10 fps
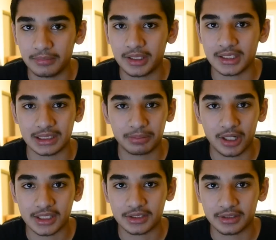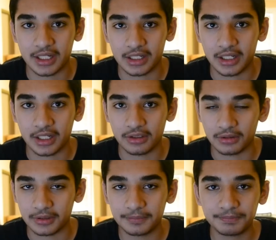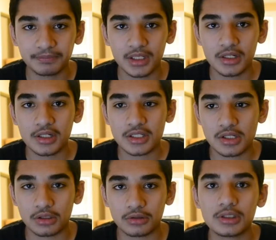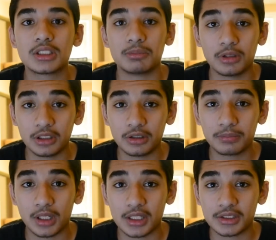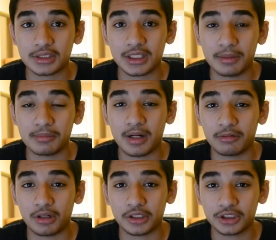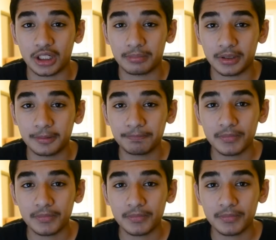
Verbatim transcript: because the processor can't handle it. So some really good processors to keep in mind while you're shopping.